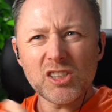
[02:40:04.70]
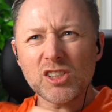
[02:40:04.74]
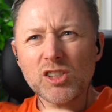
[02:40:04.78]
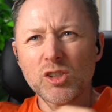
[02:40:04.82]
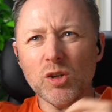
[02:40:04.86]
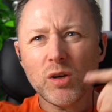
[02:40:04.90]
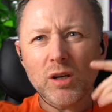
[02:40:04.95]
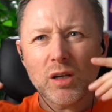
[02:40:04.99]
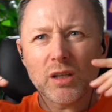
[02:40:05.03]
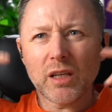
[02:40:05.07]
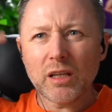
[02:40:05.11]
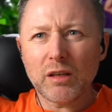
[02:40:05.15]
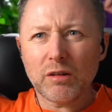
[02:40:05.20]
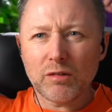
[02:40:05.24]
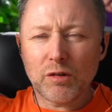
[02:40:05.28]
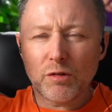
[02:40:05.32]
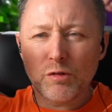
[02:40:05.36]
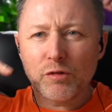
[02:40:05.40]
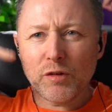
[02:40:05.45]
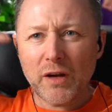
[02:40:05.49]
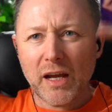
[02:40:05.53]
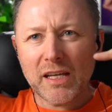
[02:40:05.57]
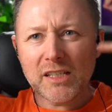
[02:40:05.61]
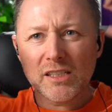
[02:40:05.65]
sort of like
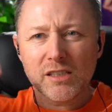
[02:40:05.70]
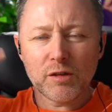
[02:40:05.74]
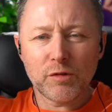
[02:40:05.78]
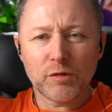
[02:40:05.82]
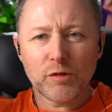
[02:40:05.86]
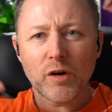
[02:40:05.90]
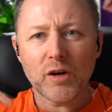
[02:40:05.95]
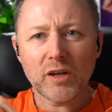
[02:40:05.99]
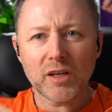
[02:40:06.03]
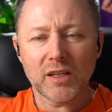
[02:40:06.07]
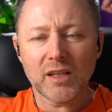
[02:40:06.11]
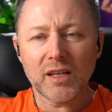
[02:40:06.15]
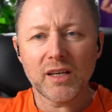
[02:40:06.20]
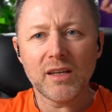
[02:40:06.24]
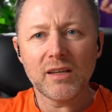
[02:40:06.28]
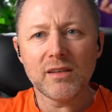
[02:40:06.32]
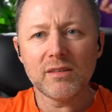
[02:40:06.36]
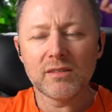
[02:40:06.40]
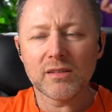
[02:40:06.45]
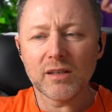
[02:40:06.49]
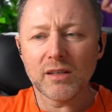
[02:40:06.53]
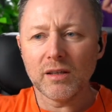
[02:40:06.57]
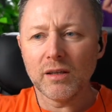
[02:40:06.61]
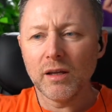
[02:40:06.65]
refresh the fucking
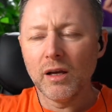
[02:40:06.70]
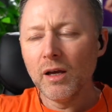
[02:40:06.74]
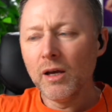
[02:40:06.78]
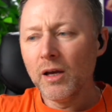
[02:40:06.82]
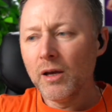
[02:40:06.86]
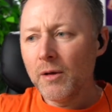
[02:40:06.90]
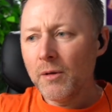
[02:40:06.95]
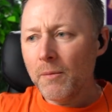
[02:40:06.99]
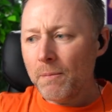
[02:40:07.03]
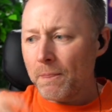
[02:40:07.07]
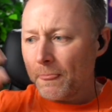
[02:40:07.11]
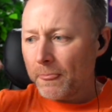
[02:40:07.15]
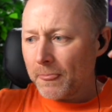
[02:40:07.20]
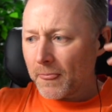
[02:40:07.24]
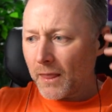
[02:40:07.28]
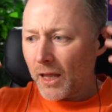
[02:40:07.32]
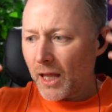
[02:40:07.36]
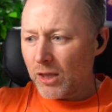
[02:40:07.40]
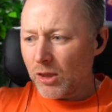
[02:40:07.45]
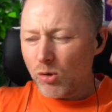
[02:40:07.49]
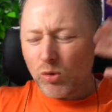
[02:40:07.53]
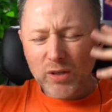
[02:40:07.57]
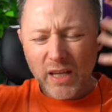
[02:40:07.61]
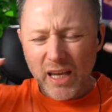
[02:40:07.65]
head and
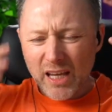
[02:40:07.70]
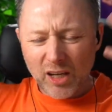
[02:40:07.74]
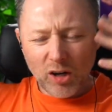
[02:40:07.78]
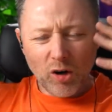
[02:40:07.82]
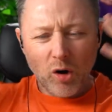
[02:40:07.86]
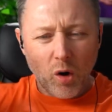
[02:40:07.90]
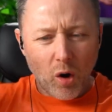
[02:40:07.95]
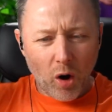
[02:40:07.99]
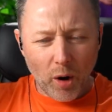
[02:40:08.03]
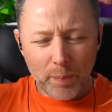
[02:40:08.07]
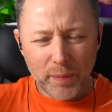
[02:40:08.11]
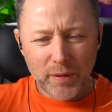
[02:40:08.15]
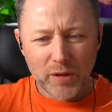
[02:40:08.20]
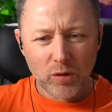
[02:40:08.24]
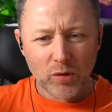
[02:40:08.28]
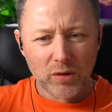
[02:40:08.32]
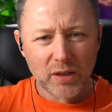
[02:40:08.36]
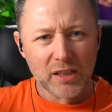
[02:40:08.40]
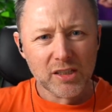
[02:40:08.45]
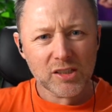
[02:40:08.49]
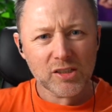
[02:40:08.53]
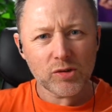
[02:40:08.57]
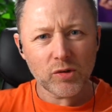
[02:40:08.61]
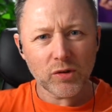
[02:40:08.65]
not get caught up in all
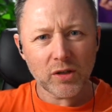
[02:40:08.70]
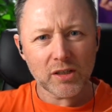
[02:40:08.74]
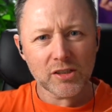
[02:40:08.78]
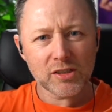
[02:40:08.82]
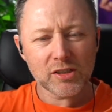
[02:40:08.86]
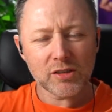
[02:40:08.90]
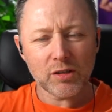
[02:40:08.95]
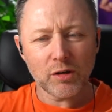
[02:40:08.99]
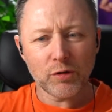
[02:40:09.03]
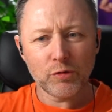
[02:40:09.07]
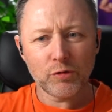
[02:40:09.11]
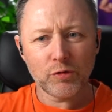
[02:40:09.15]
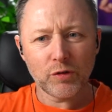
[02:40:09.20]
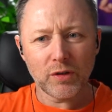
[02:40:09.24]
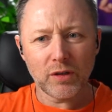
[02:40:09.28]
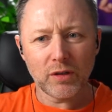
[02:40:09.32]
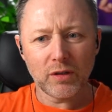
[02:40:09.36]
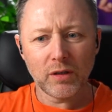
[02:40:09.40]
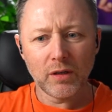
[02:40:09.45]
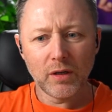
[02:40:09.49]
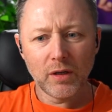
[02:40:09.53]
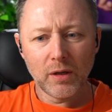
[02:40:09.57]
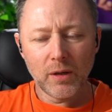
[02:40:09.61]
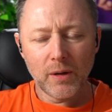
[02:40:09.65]
this sort of stuff
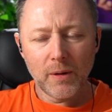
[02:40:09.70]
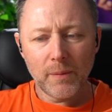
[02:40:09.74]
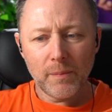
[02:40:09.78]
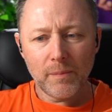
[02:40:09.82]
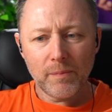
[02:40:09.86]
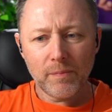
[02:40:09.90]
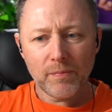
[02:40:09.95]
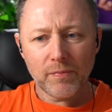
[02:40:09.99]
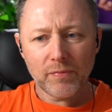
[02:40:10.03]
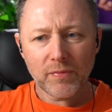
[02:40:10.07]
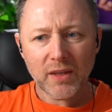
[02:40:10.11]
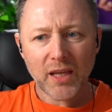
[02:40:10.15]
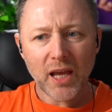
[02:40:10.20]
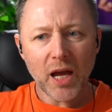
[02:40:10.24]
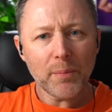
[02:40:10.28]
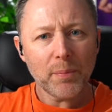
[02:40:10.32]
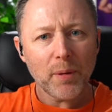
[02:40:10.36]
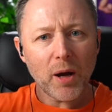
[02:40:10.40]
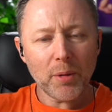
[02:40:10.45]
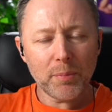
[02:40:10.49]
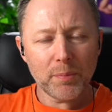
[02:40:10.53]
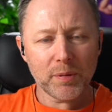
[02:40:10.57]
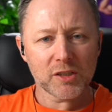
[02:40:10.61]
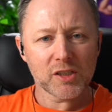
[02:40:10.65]
and get a bit
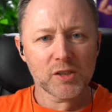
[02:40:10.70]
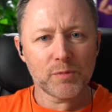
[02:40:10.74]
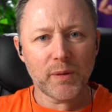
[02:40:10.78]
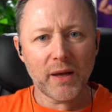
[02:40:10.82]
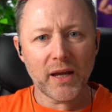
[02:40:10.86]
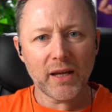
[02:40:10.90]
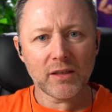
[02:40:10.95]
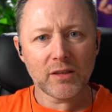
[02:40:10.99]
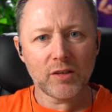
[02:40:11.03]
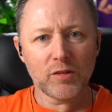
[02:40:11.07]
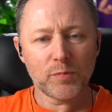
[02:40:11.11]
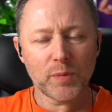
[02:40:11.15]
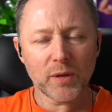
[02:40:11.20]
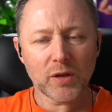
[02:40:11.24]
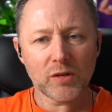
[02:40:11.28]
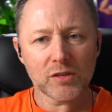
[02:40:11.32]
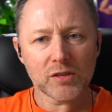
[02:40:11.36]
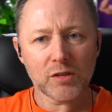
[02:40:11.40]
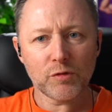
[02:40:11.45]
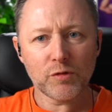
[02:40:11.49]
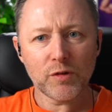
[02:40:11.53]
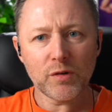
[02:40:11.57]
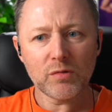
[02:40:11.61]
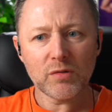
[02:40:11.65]
of perspective, because
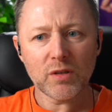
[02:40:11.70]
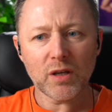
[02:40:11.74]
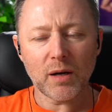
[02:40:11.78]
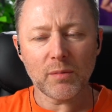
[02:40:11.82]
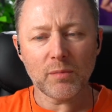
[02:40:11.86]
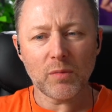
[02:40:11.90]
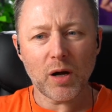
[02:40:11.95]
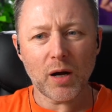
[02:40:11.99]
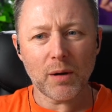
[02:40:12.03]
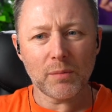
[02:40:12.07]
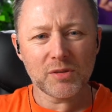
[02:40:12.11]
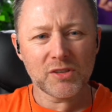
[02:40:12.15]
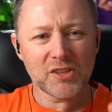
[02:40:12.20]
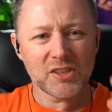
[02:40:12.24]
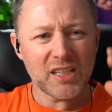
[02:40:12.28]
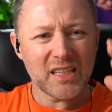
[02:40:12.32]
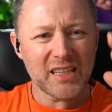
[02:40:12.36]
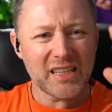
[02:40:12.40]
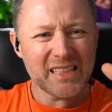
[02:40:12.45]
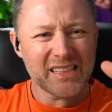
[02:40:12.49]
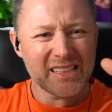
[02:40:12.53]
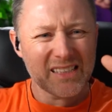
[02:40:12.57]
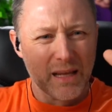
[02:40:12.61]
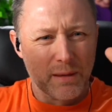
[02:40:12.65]
I feel that I'm seeing
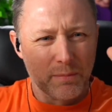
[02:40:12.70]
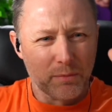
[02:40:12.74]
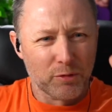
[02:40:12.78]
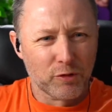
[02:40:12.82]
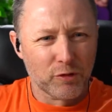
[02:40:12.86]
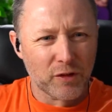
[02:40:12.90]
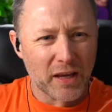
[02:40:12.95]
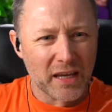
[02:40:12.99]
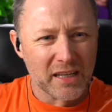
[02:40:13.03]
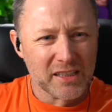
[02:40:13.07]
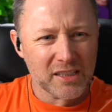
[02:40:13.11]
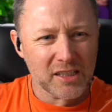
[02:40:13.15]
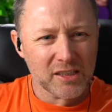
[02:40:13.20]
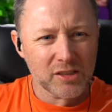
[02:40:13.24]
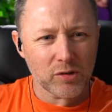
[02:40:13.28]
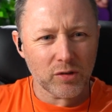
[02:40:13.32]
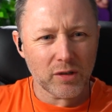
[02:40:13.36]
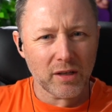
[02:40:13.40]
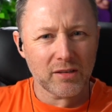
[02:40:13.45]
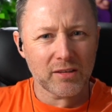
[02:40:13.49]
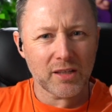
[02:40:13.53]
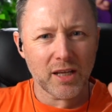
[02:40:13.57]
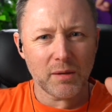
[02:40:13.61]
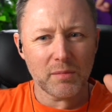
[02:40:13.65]
the same faces all
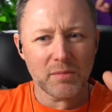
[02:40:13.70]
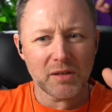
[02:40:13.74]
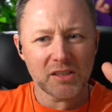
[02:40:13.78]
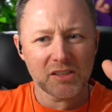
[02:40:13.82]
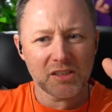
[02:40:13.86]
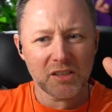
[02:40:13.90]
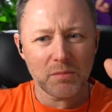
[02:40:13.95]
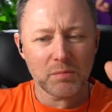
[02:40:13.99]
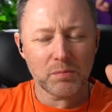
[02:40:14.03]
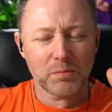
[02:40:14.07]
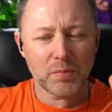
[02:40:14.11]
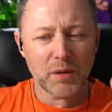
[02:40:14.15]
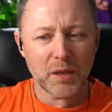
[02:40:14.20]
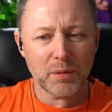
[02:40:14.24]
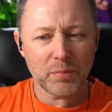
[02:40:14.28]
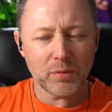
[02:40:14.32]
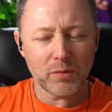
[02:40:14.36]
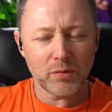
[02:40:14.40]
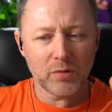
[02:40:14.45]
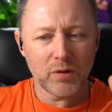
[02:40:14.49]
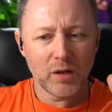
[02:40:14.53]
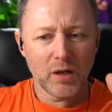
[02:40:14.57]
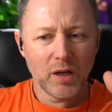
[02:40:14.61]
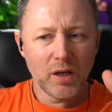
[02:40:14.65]
the time, the same
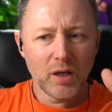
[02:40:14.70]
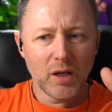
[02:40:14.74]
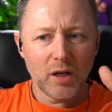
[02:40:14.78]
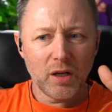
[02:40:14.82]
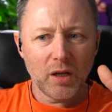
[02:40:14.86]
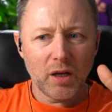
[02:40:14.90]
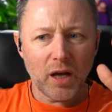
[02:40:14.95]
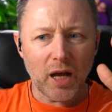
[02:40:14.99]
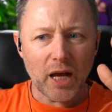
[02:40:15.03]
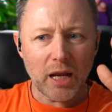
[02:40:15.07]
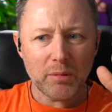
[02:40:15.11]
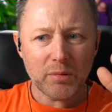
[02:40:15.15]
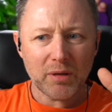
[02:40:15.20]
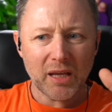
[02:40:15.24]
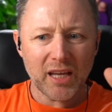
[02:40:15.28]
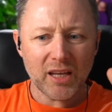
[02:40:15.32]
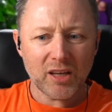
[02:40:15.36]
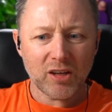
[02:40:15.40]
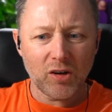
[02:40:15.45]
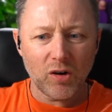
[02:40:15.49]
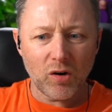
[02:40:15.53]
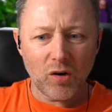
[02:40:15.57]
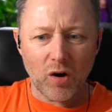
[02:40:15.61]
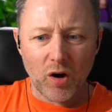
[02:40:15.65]
people, and I'm getting
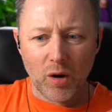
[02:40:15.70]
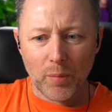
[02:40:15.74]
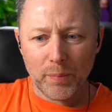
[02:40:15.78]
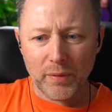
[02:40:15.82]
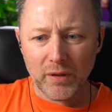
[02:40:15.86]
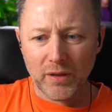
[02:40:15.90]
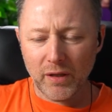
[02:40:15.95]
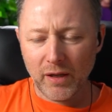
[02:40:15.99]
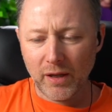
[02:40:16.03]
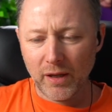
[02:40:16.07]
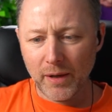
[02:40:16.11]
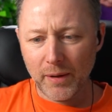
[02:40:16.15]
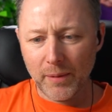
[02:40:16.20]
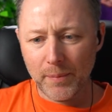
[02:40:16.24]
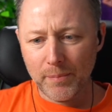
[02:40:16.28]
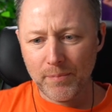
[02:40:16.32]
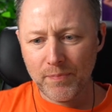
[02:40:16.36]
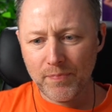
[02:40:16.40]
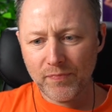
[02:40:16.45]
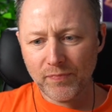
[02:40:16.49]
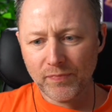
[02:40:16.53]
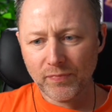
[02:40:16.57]
caught up in